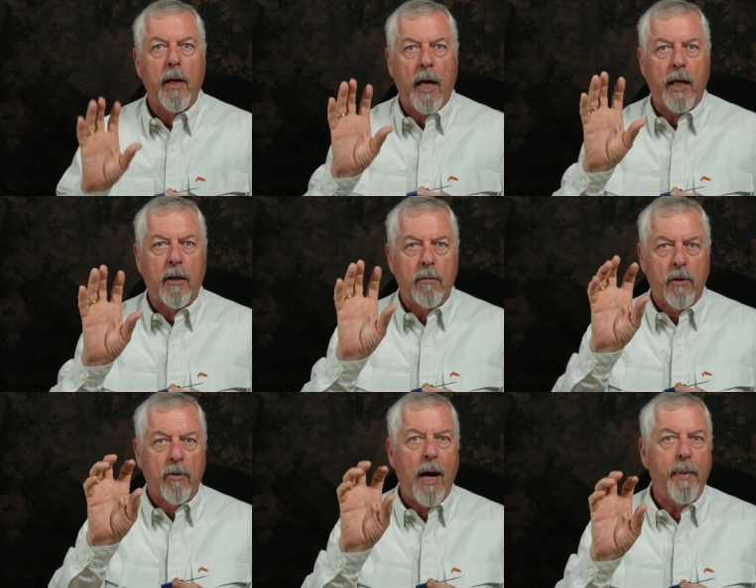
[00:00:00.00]
at
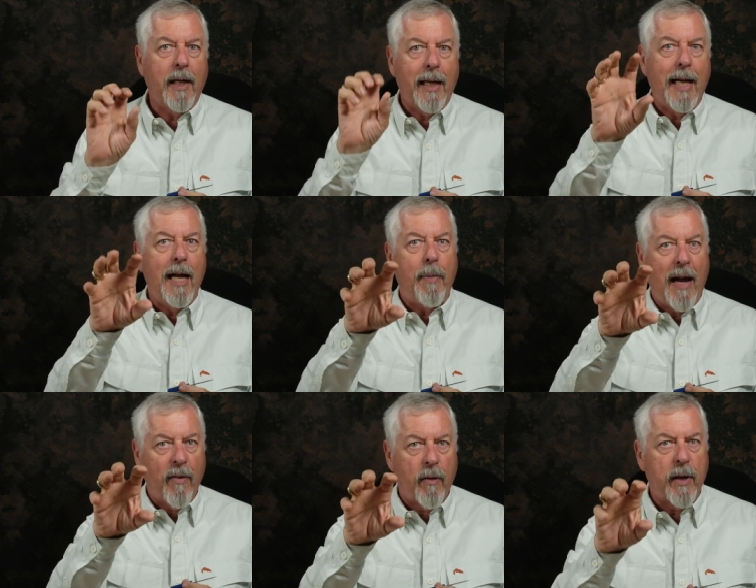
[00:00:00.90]
grabbing the gape
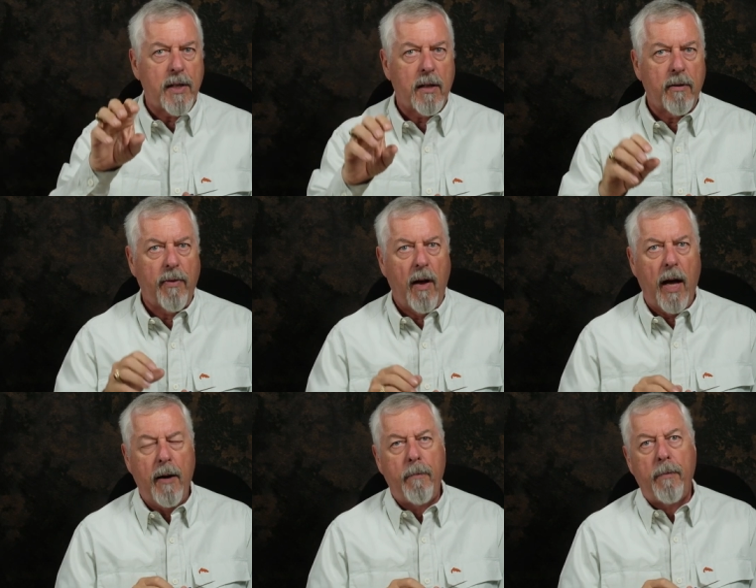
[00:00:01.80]
and the rest of the fly.
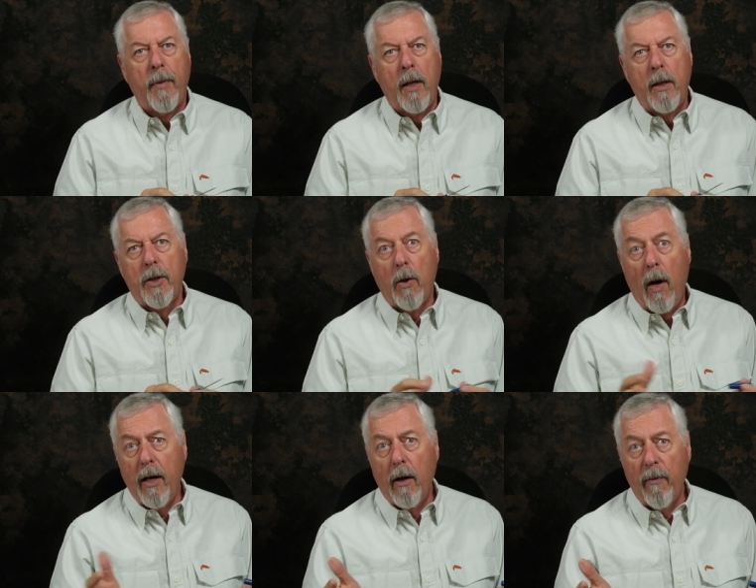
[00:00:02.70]
So
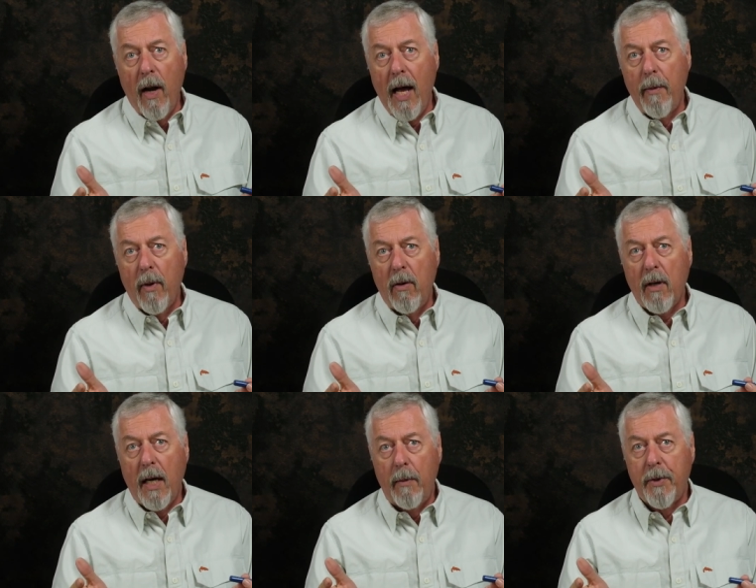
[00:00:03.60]
I got reliable
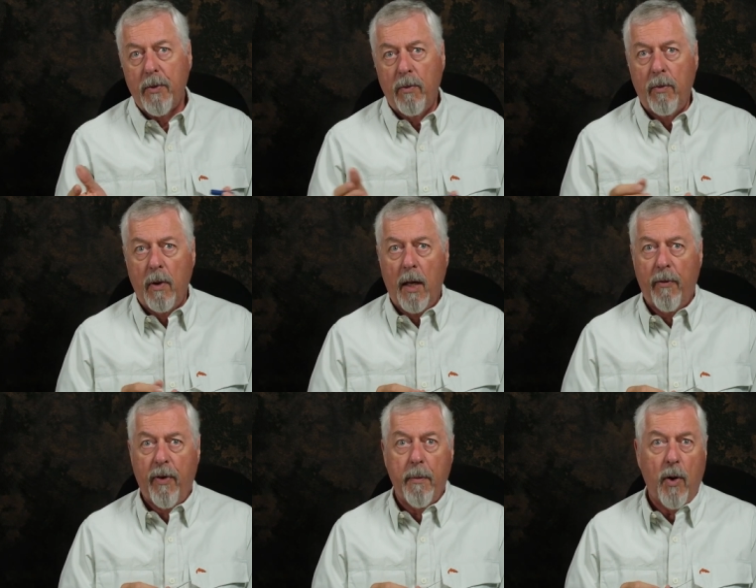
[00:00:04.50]
hookups
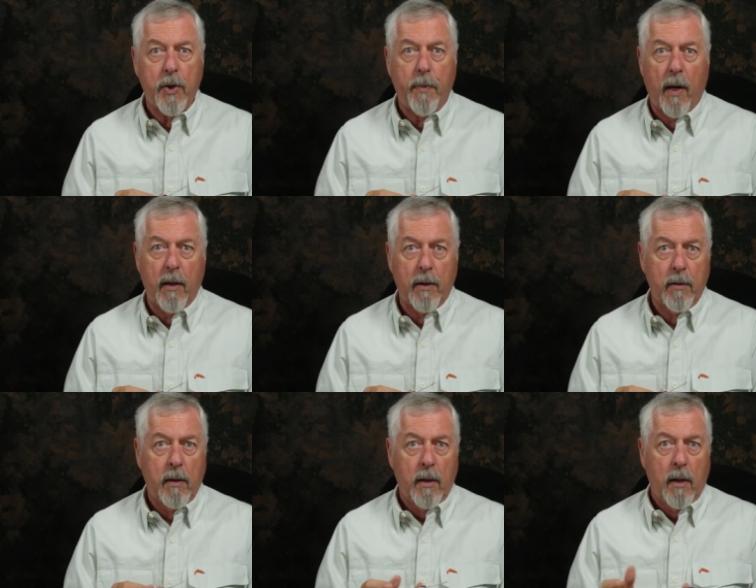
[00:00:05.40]
for the most part
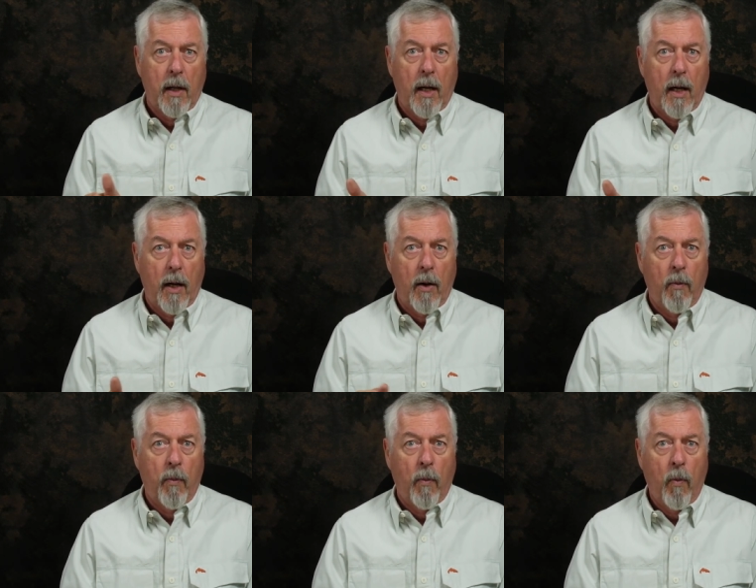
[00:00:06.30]

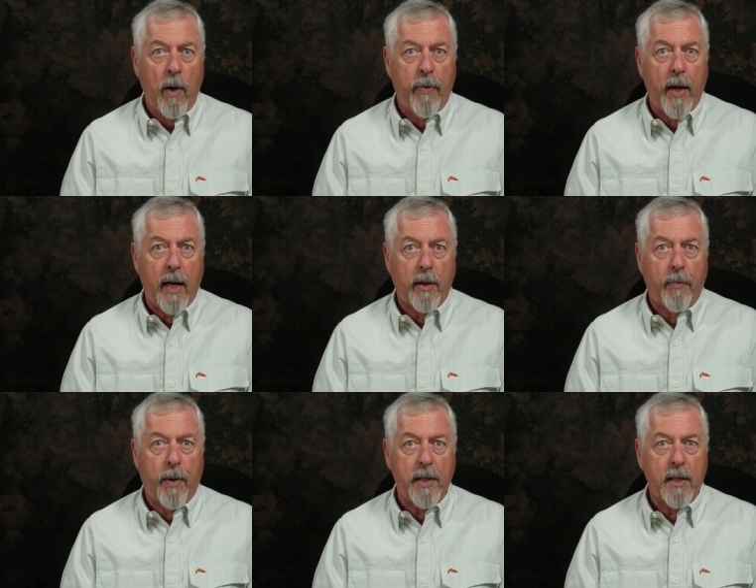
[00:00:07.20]
with that
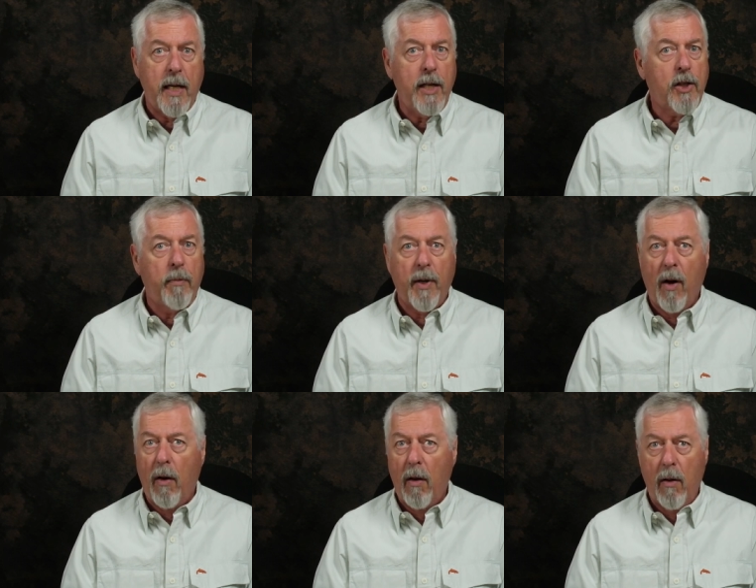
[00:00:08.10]
presentation, but
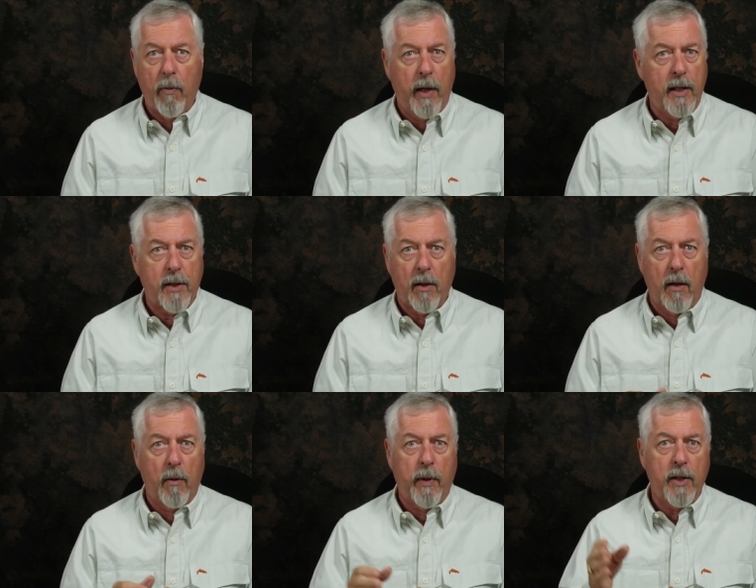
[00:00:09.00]
always,
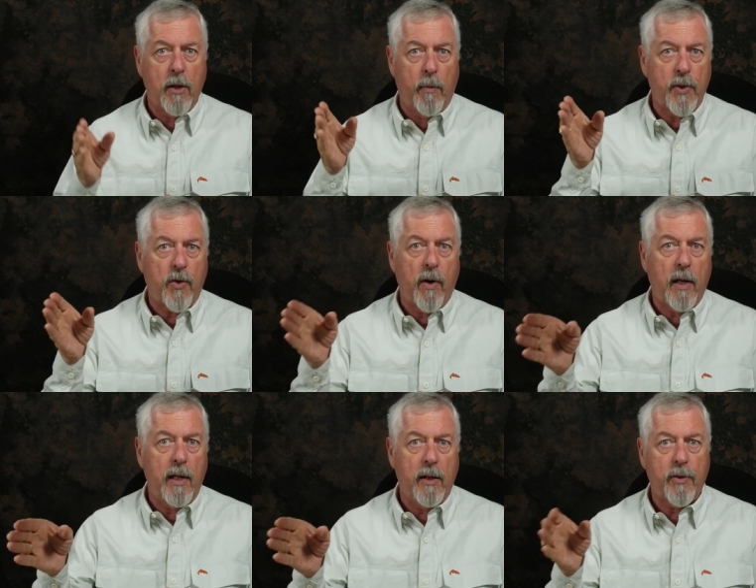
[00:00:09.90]
always, almost
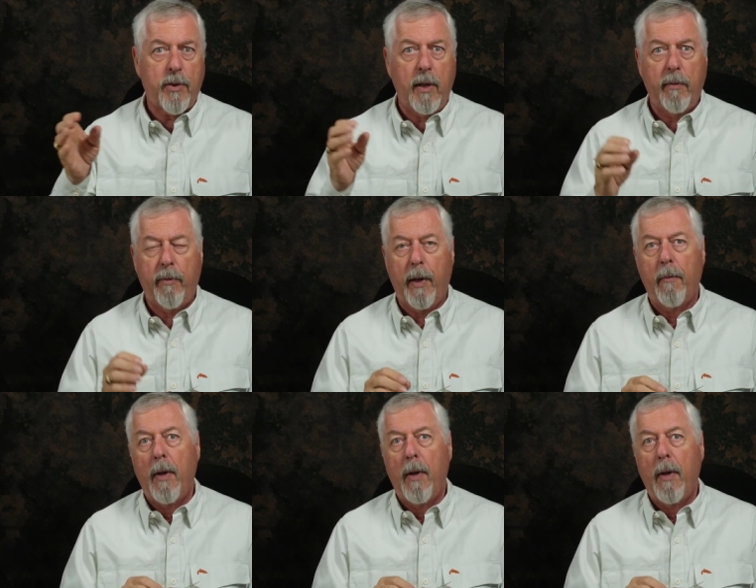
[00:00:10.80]
directly downstream of me.